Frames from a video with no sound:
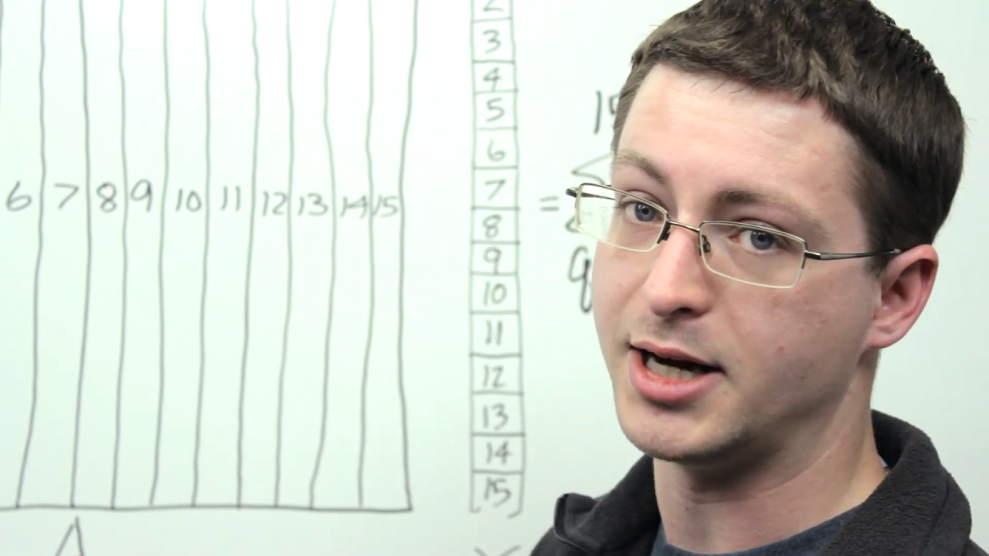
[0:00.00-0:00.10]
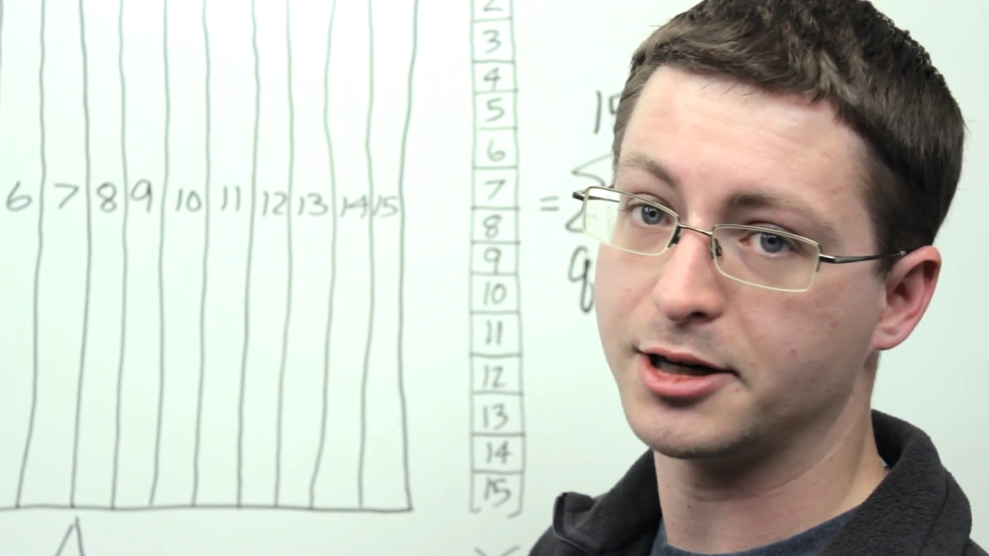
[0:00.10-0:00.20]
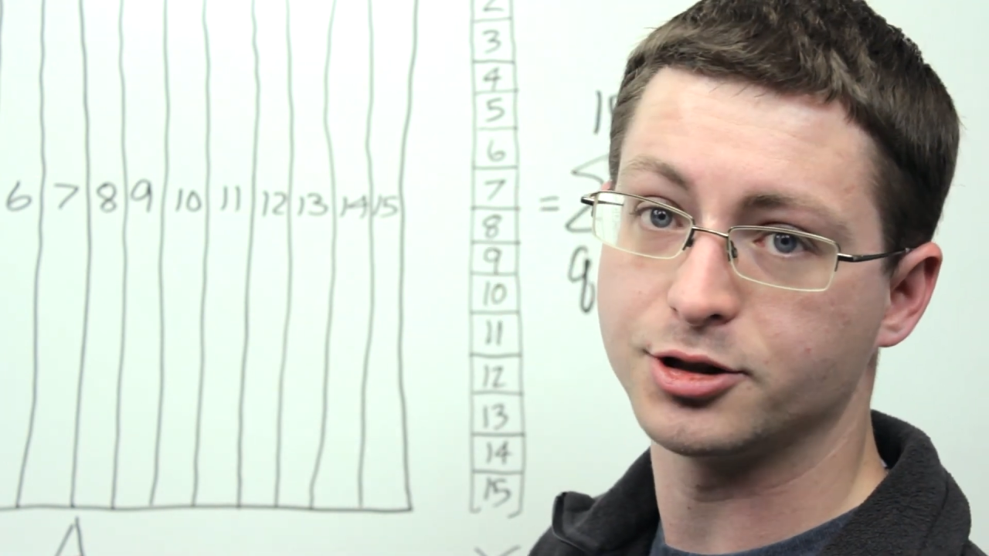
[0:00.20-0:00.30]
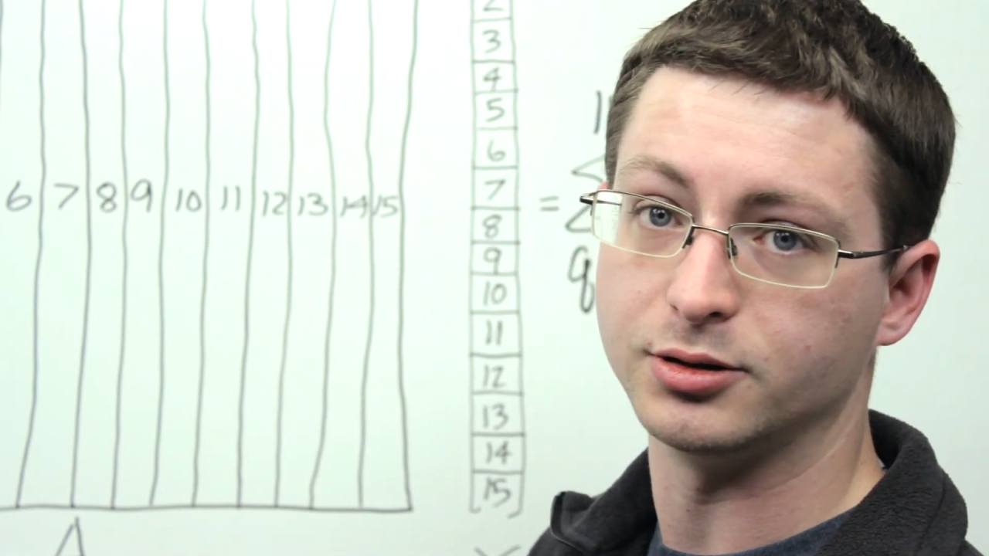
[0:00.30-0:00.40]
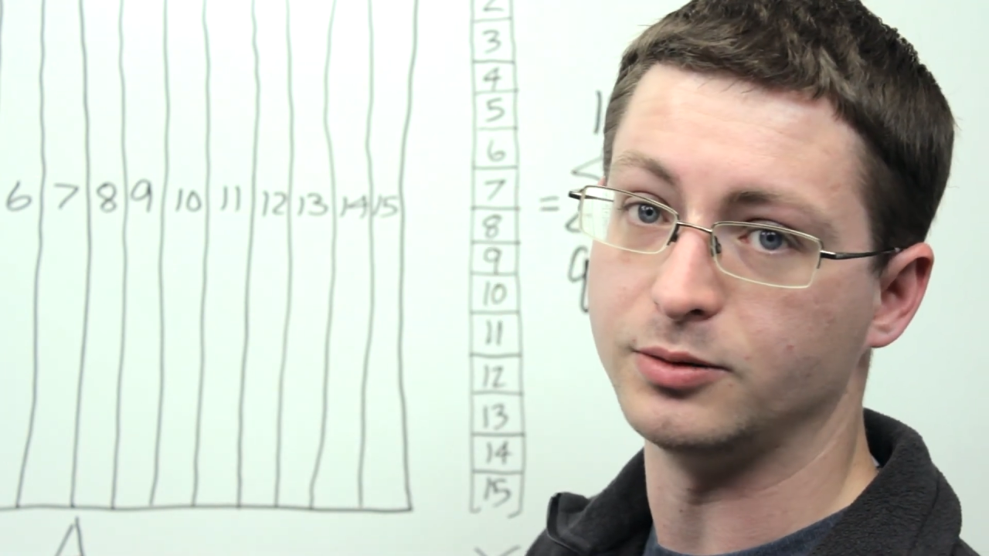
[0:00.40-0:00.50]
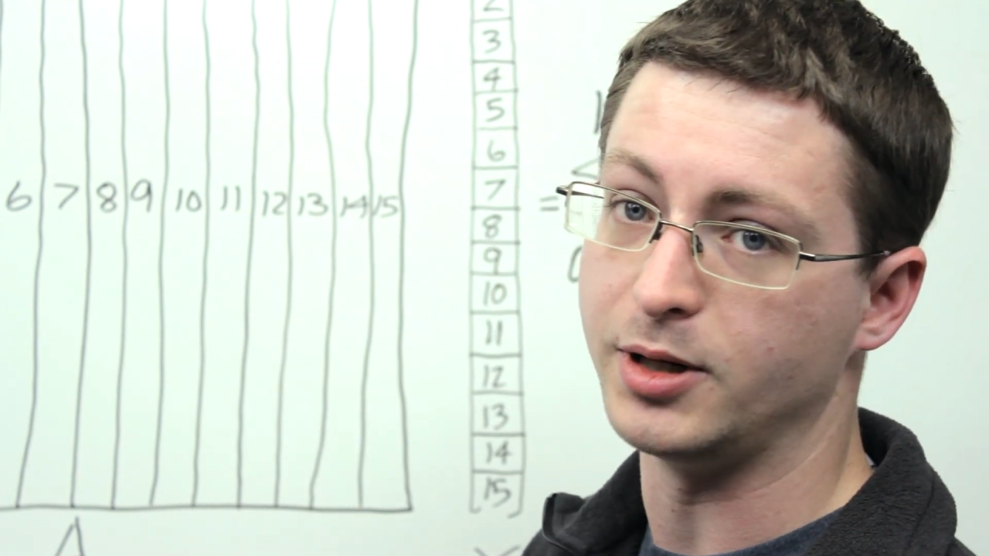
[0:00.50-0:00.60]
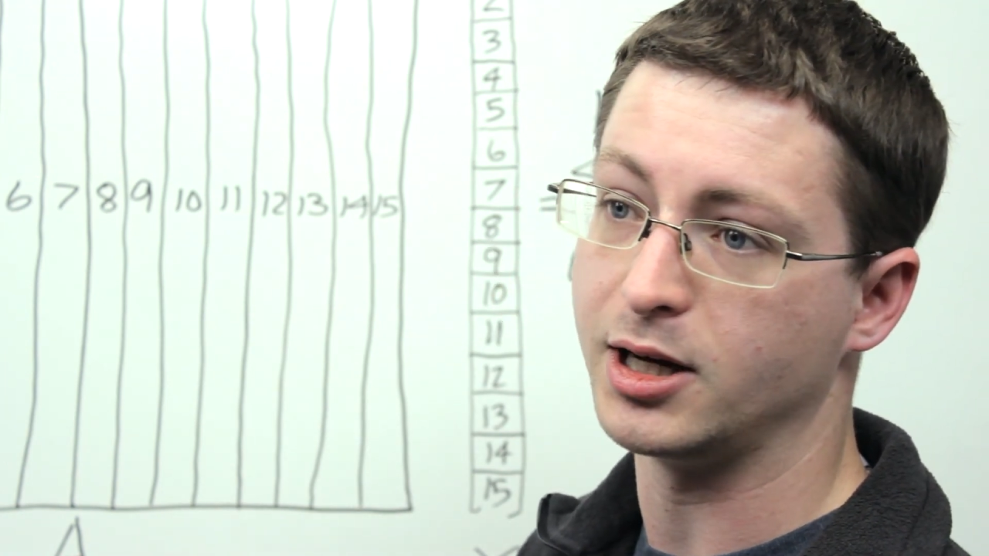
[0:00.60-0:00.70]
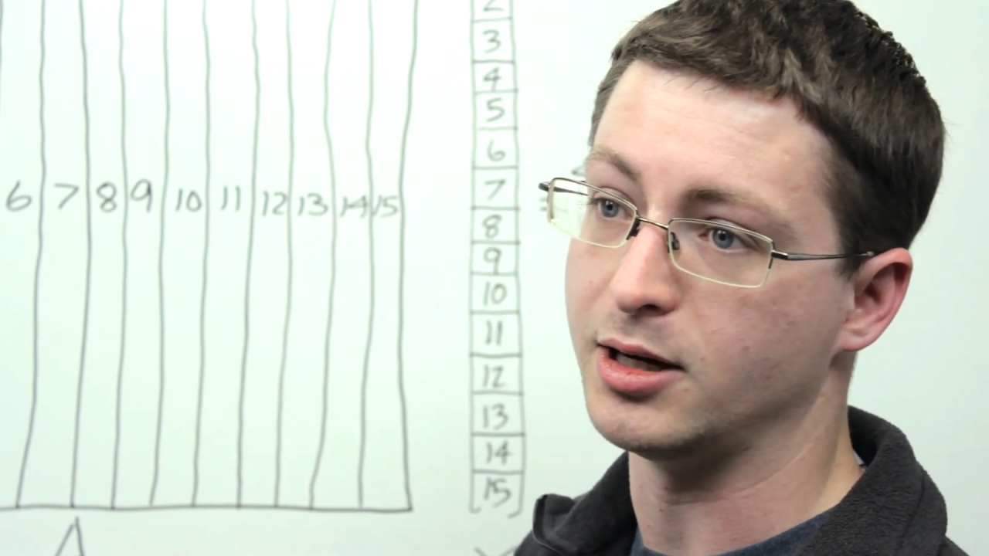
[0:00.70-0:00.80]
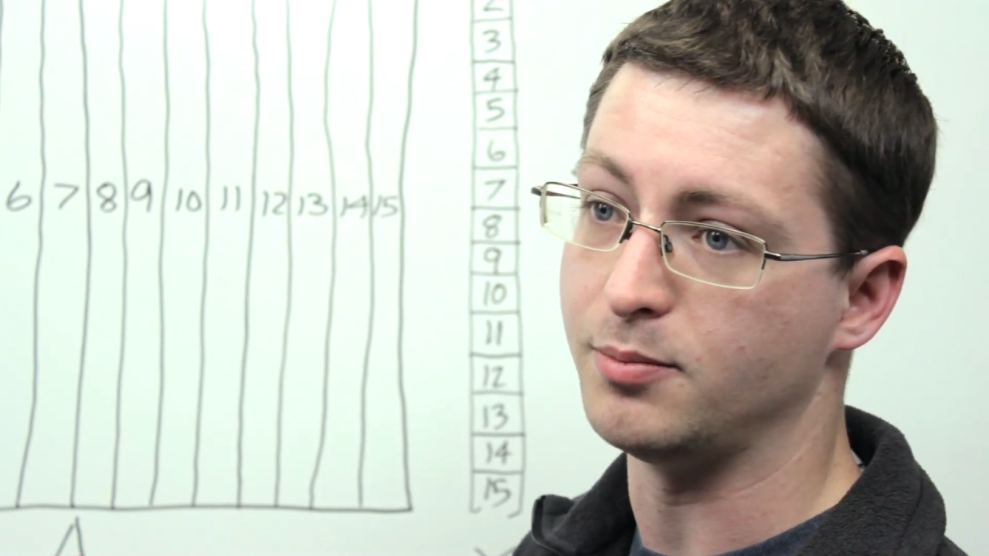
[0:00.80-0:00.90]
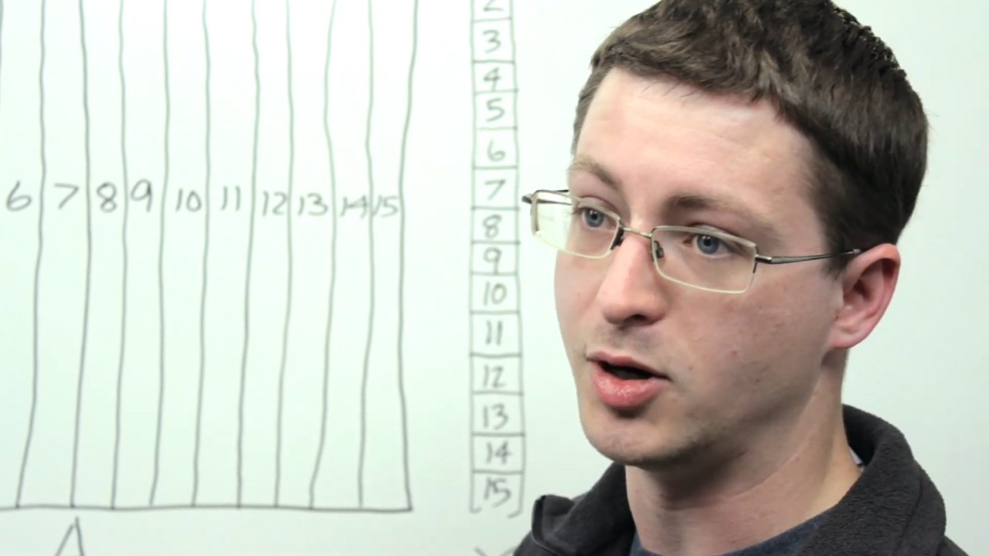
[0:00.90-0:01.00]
naturally we can at